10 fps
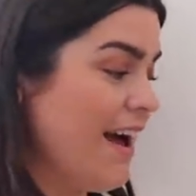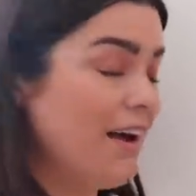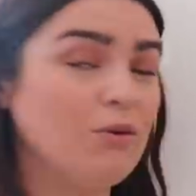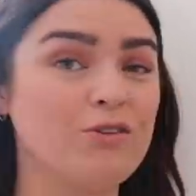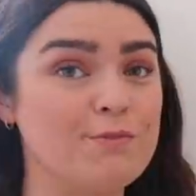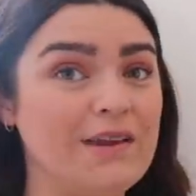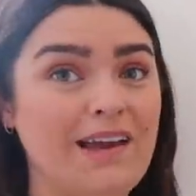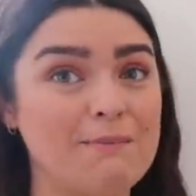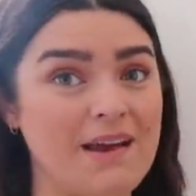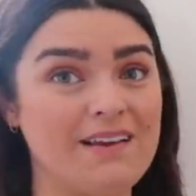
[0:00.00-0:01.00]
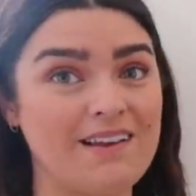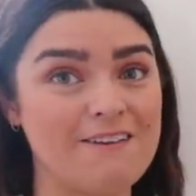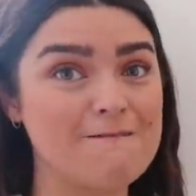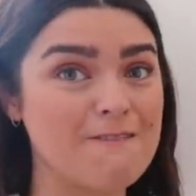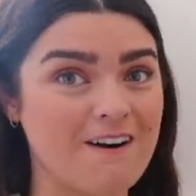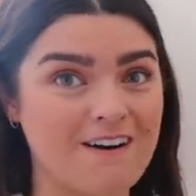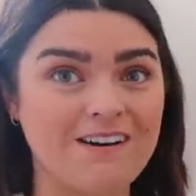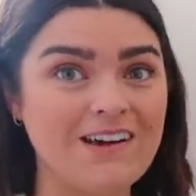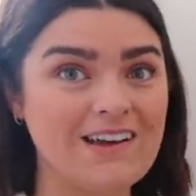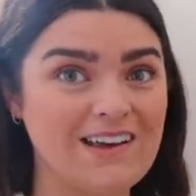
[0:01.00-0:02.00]
And ultimately it makes it
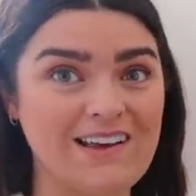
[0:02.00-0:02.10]
far